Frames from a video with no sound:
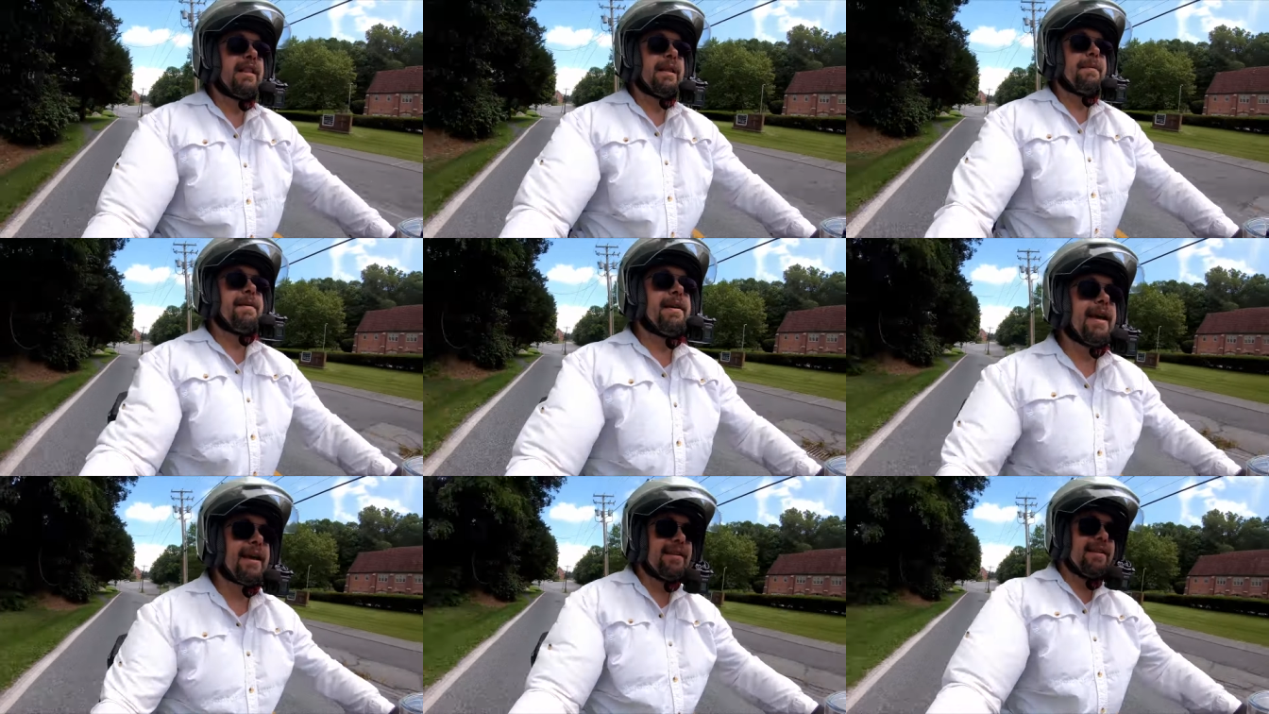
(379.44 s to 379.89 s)

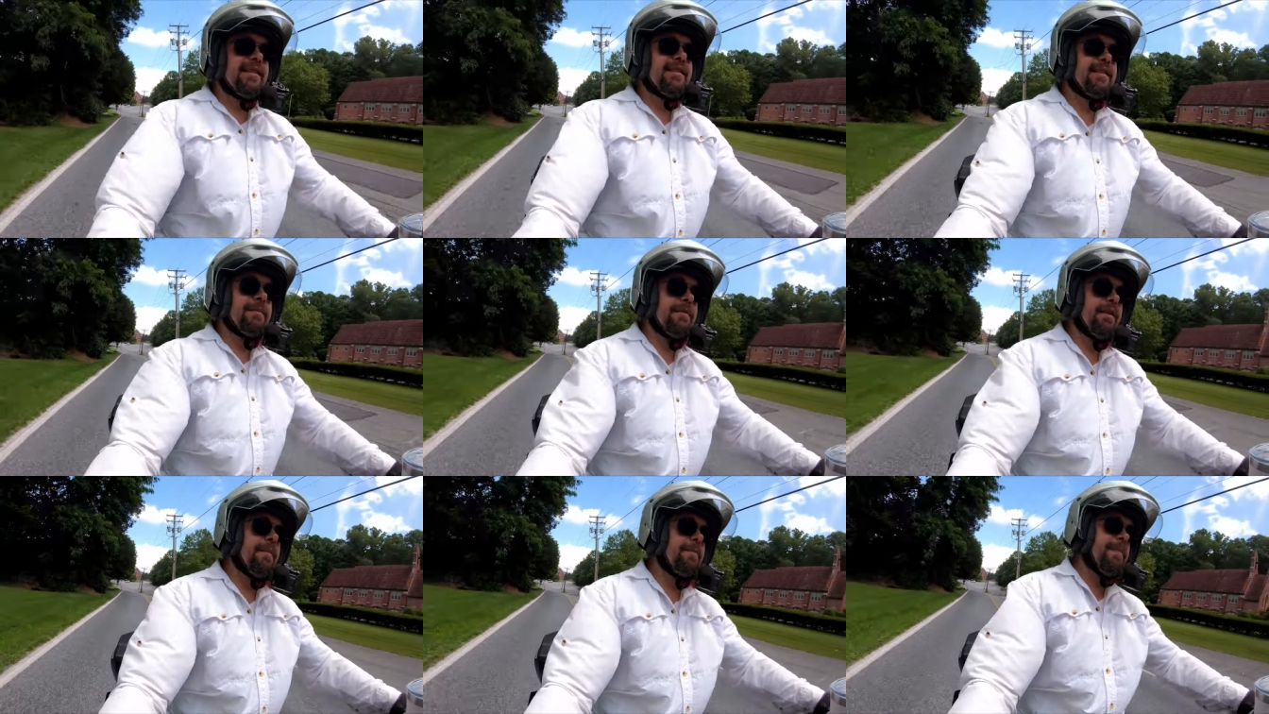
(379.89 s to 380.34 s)
Let me get to
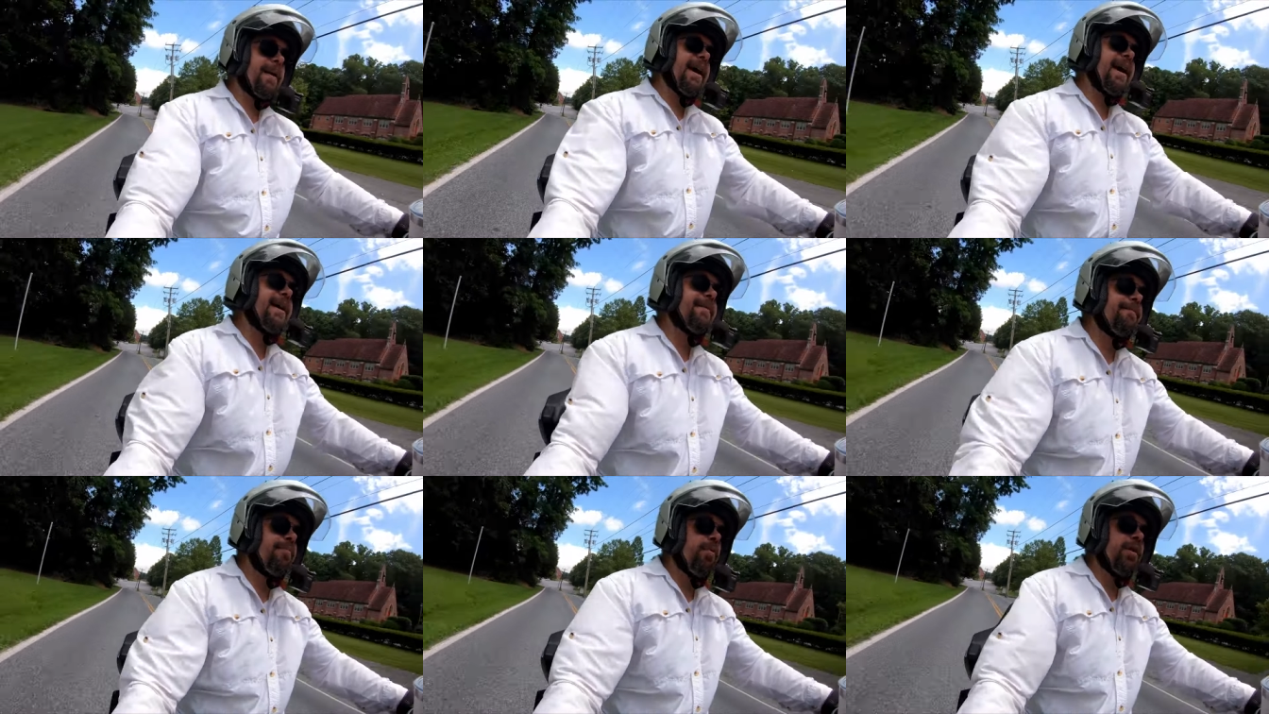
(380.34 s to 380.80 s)
some of the
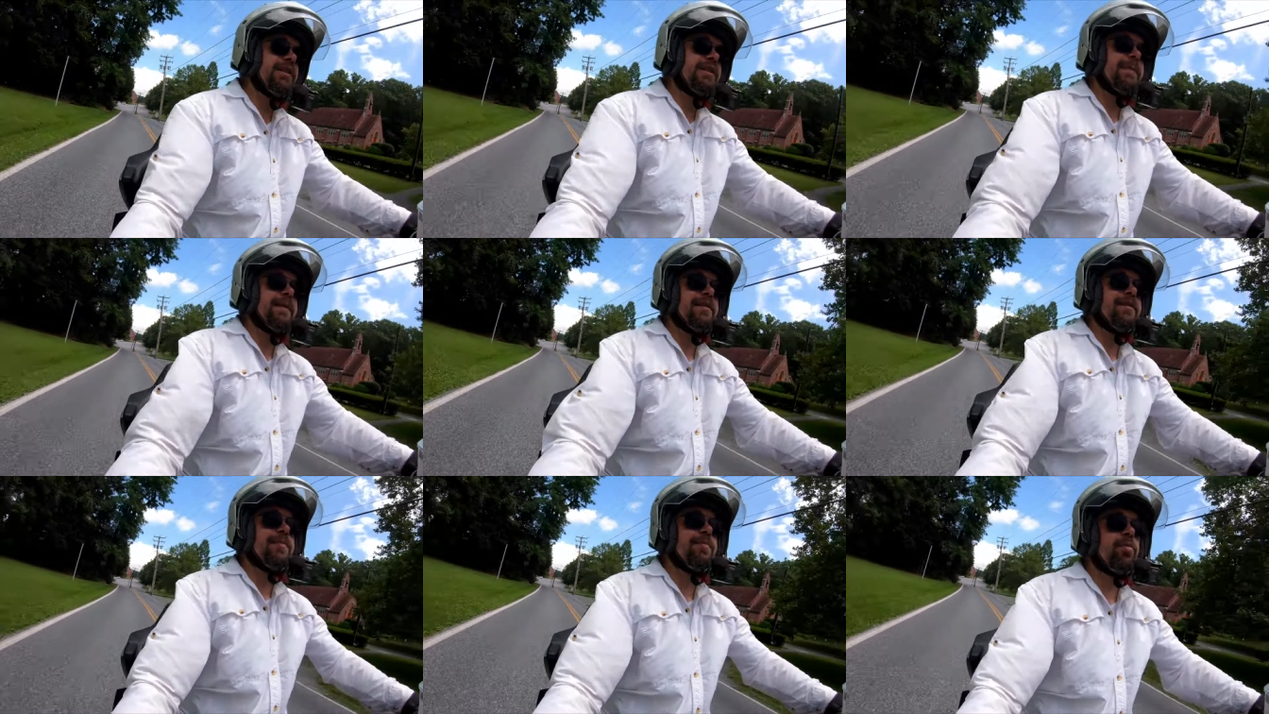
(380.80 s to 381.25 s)
bad points
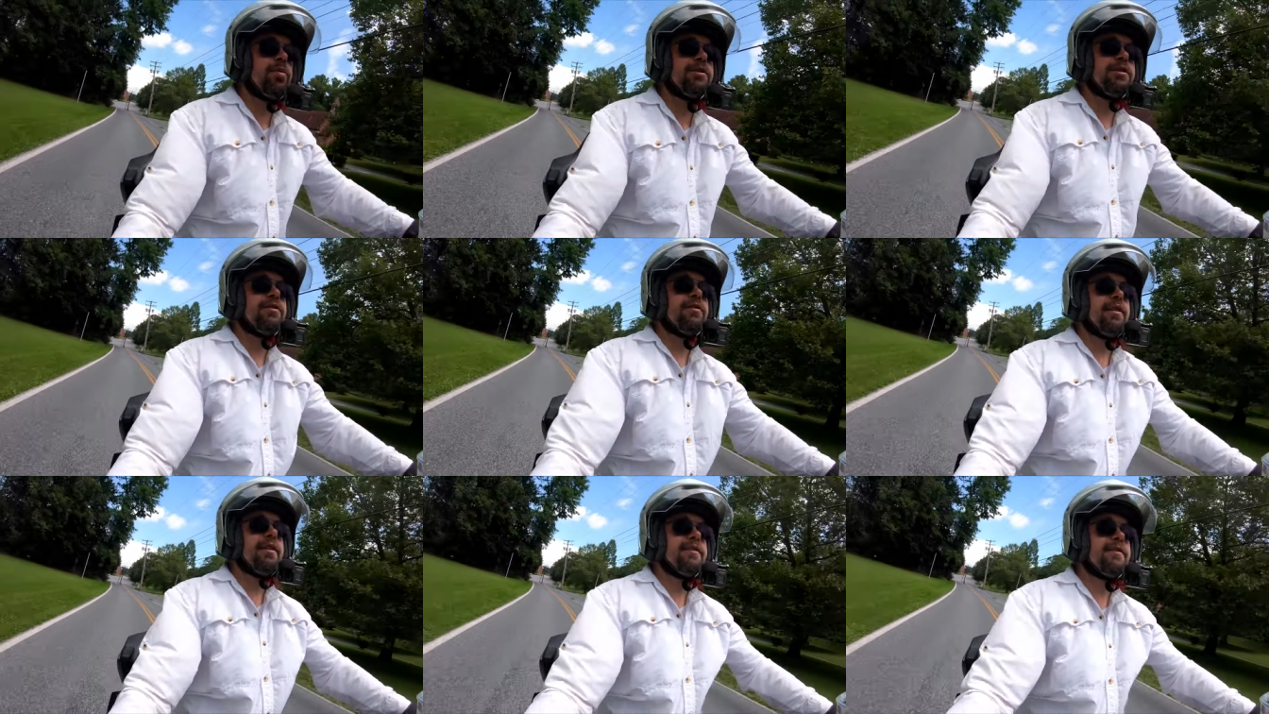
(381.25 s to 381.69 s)
about the
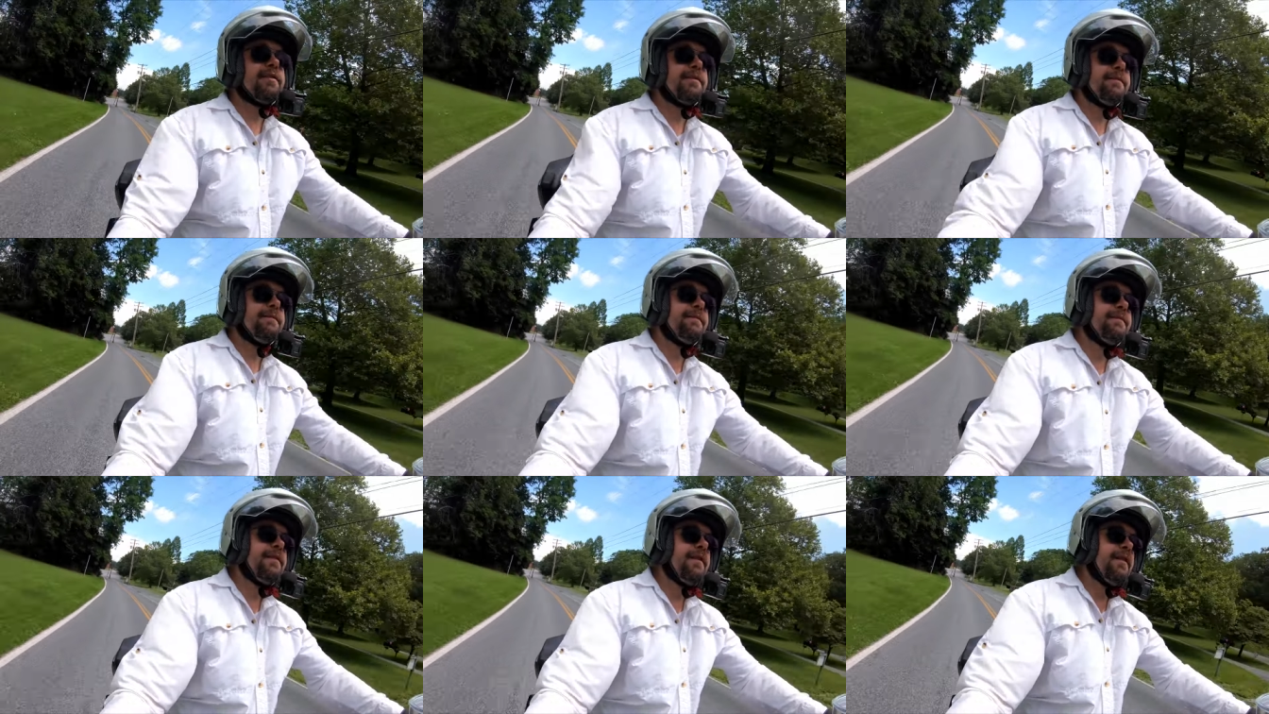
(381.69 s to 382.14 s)
Sportster S.
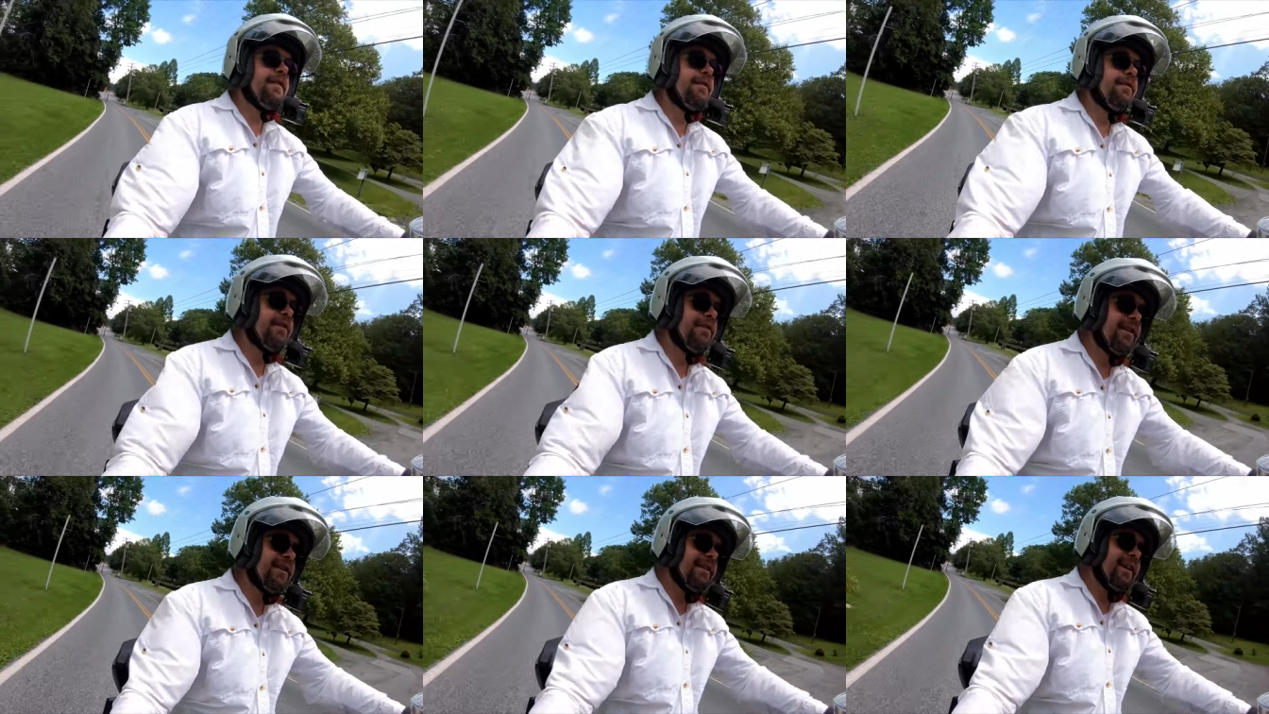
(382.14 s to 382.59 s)

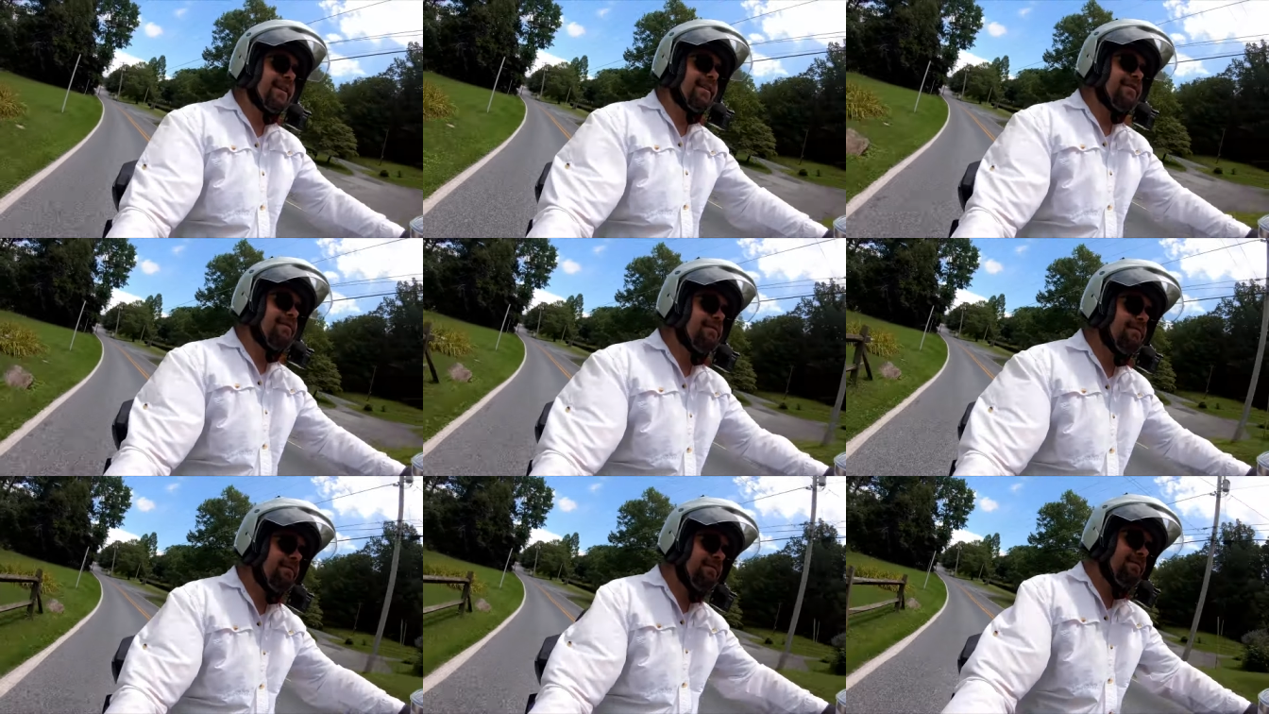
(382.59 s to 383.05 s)
The things that,
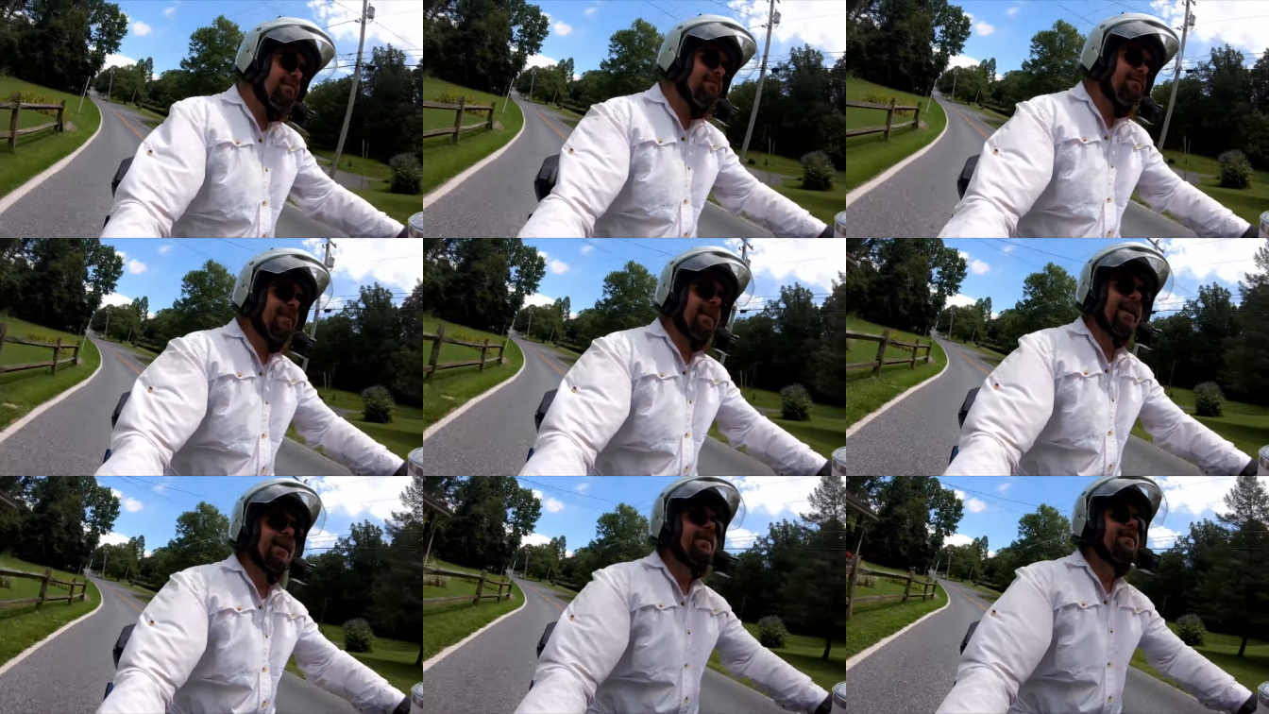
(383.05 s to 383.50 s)

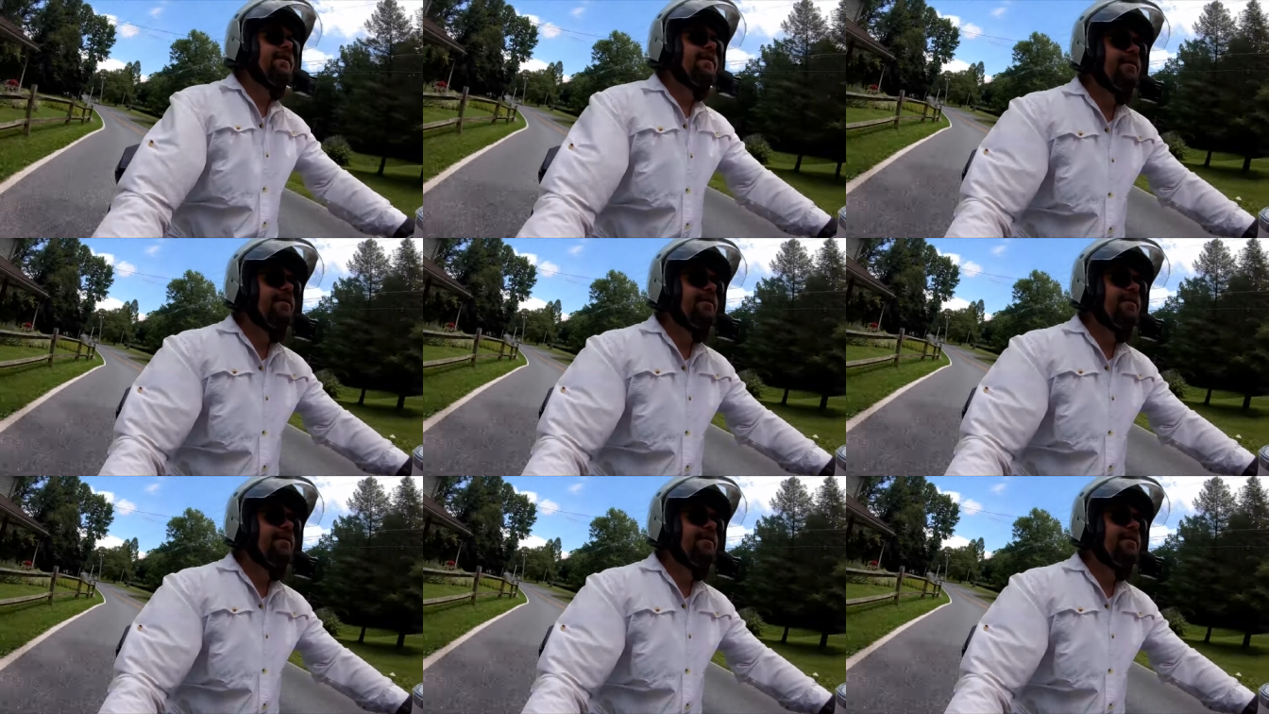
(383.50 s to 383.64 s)
yeah,